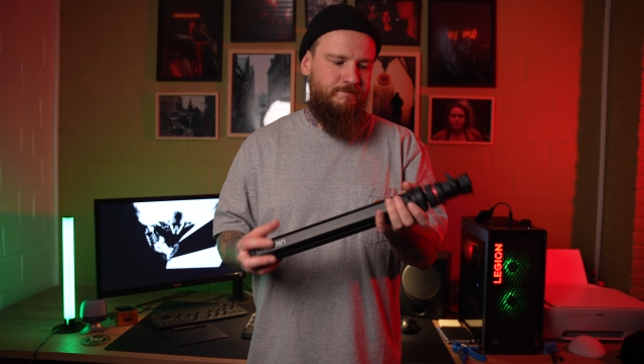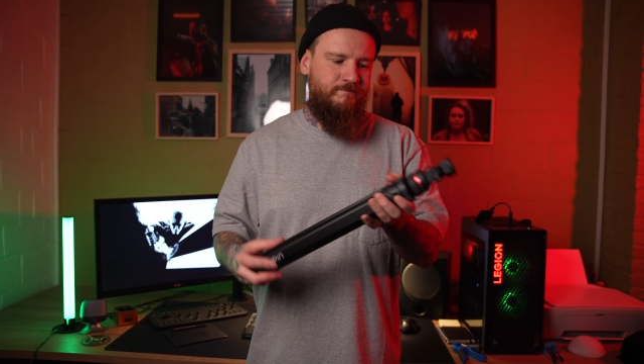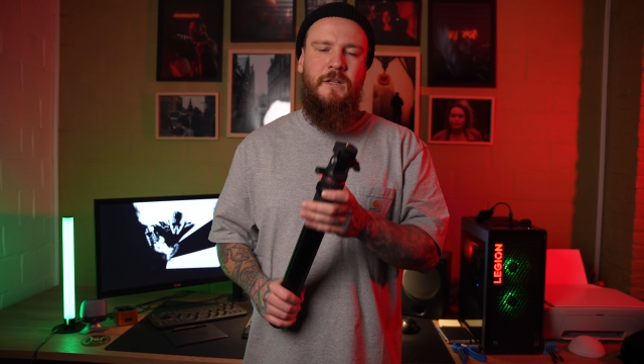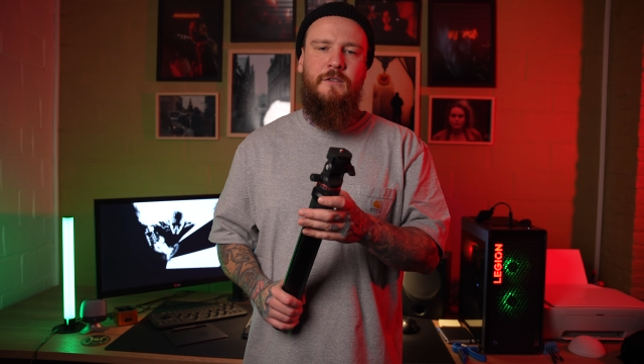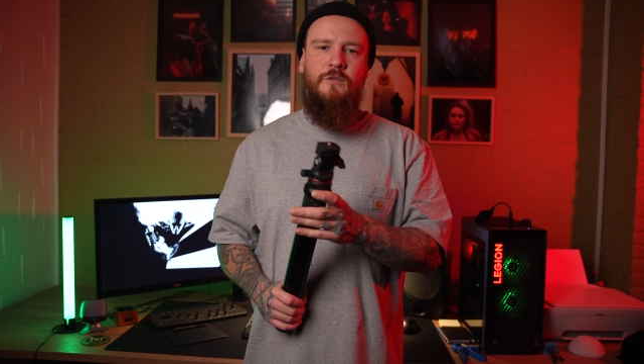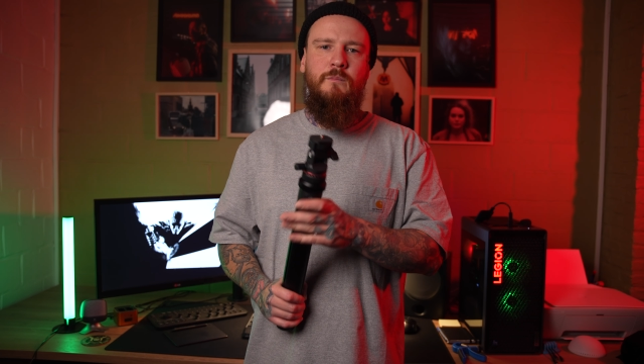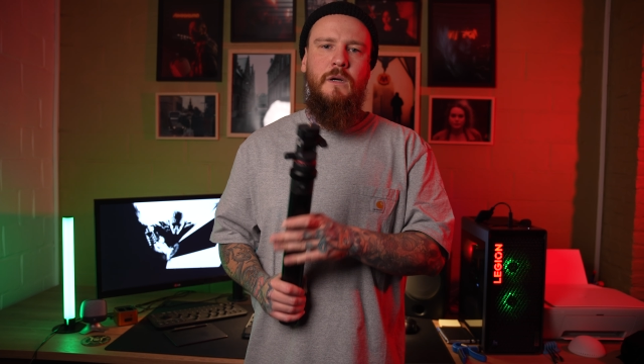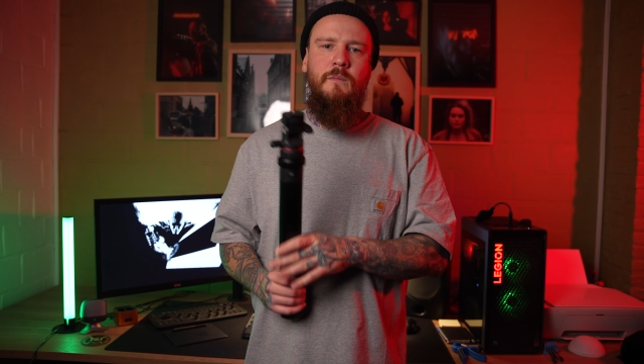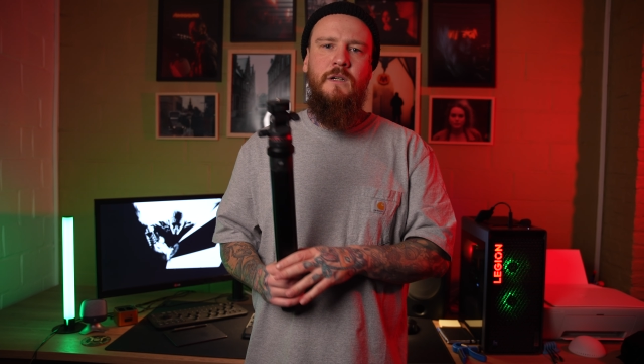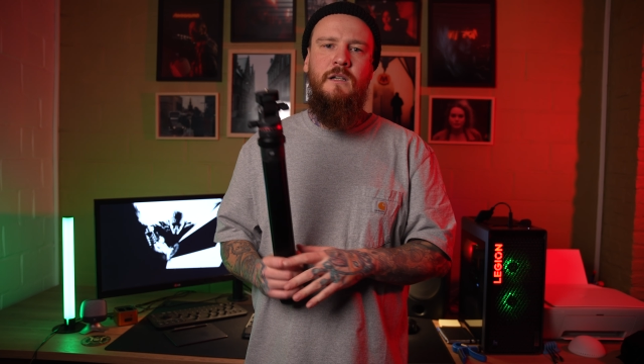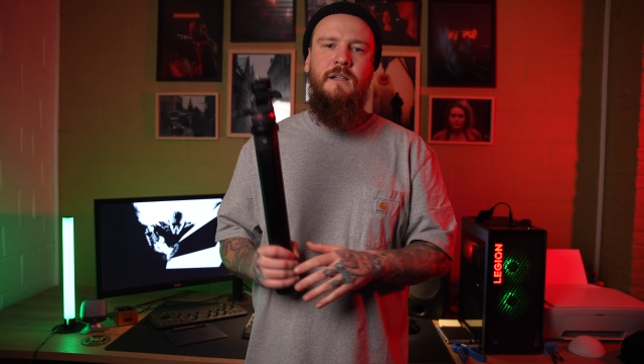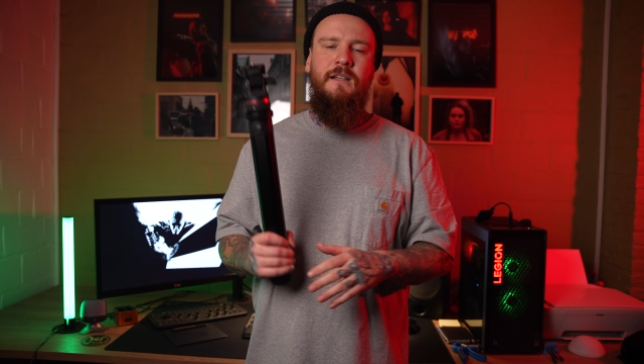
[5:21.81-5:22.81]
Bit of a
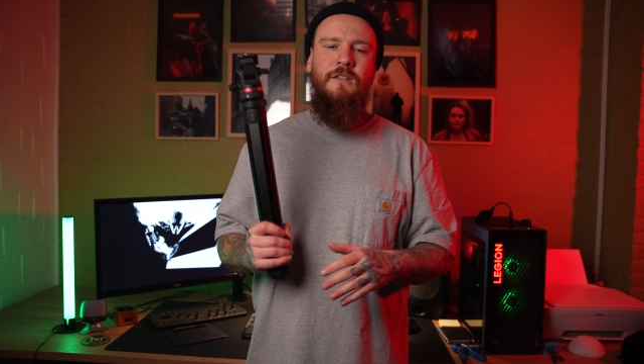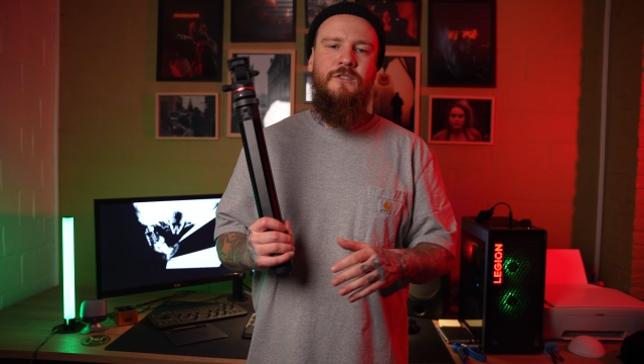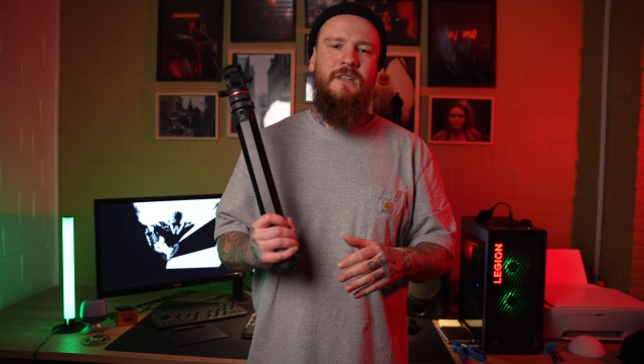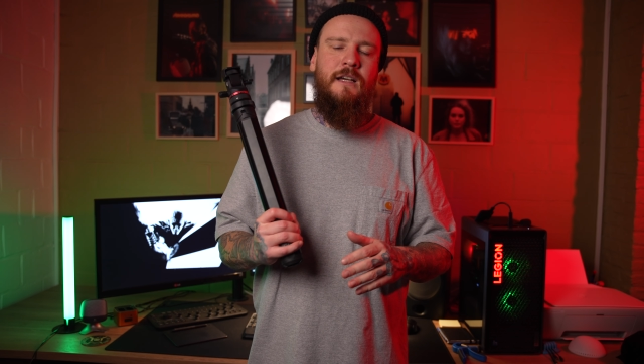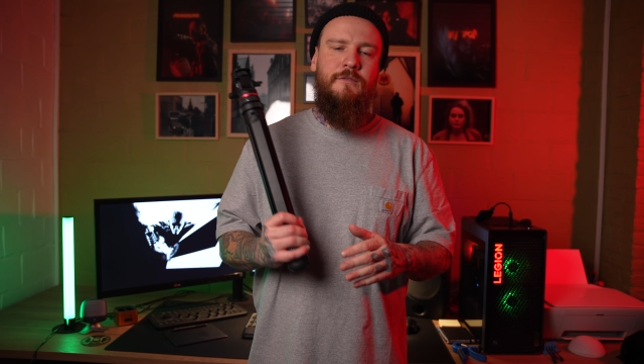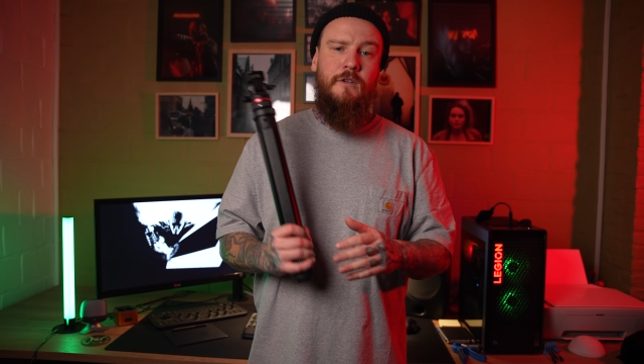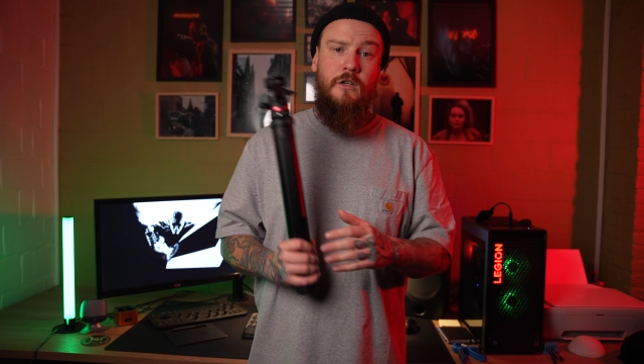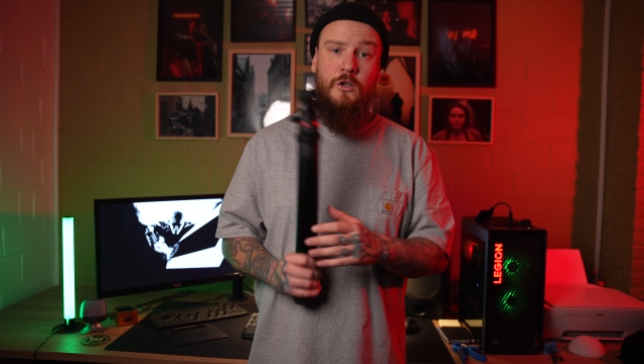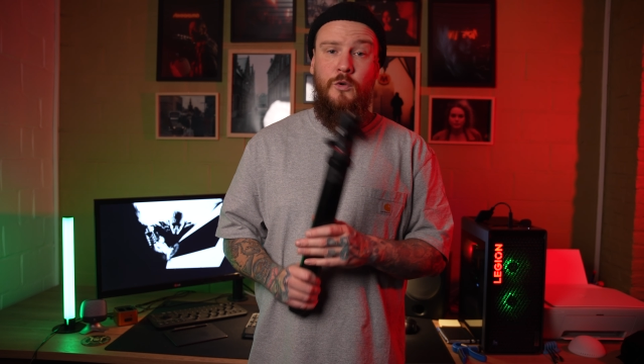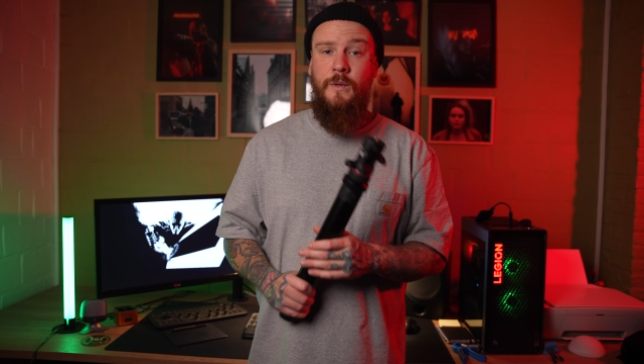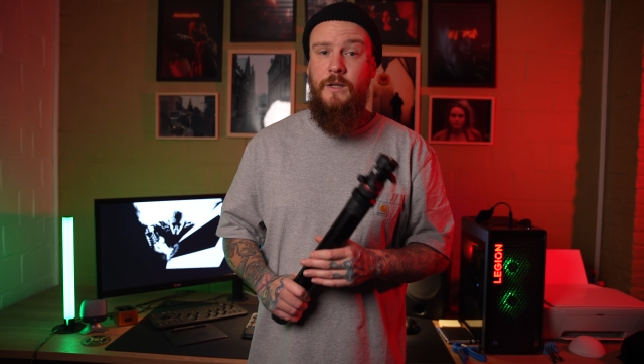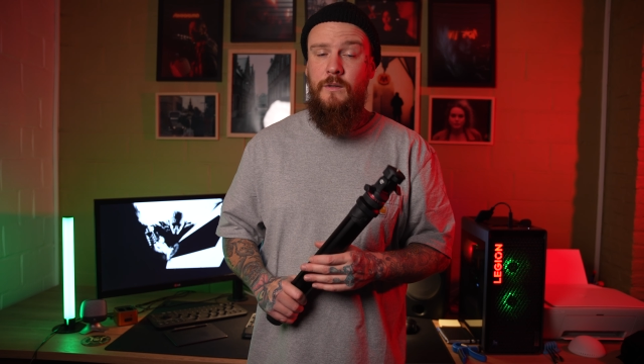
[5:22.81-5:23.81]
bummer, it doesn't have a
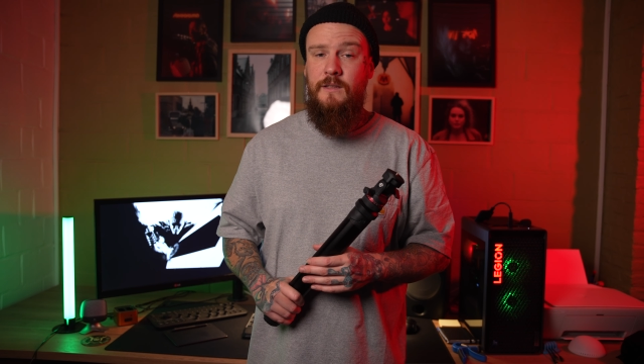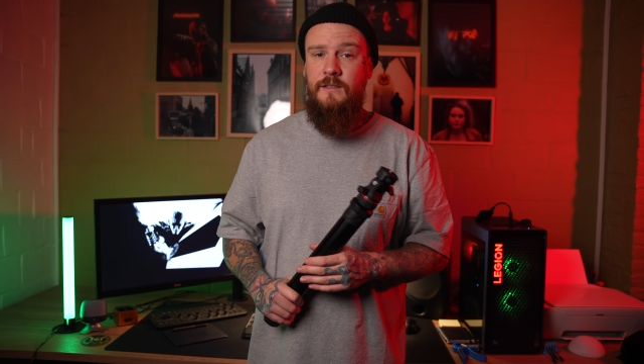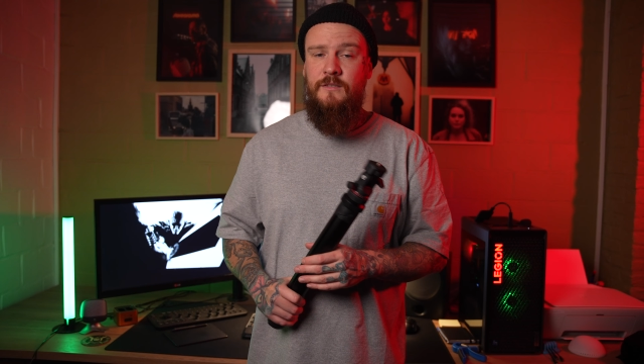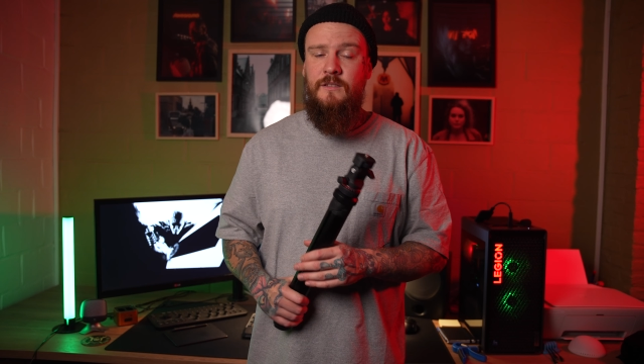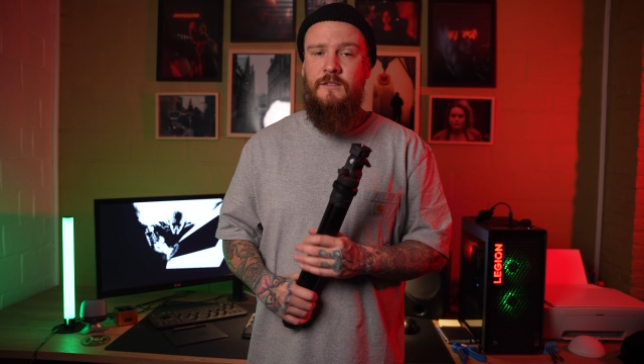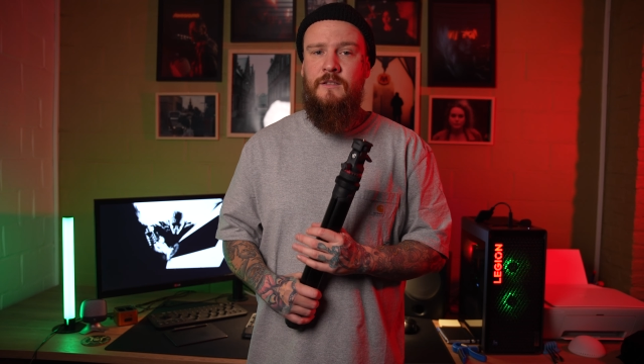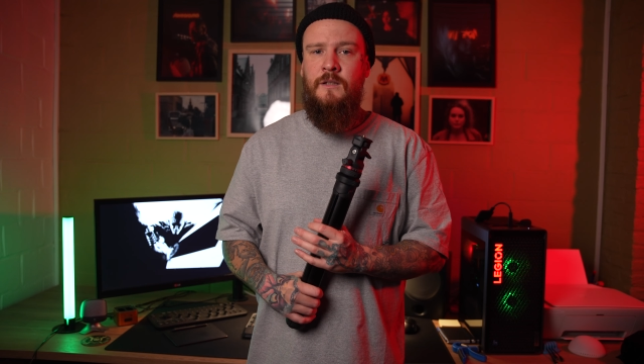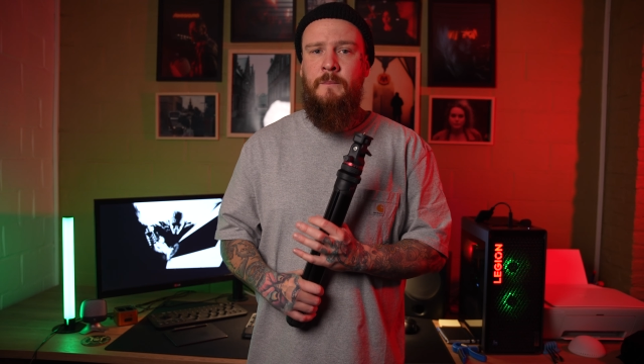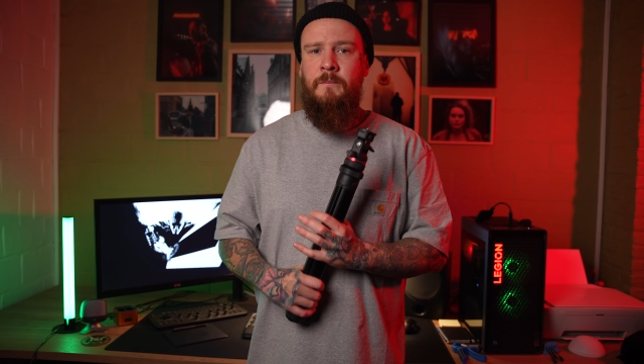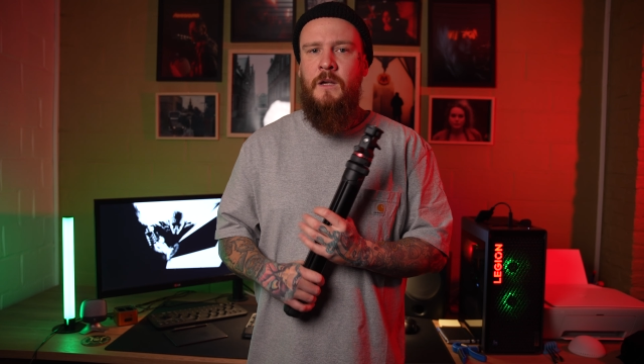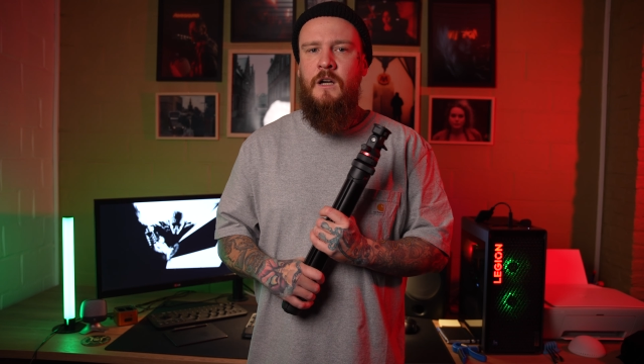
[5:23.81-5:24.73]
quick release system.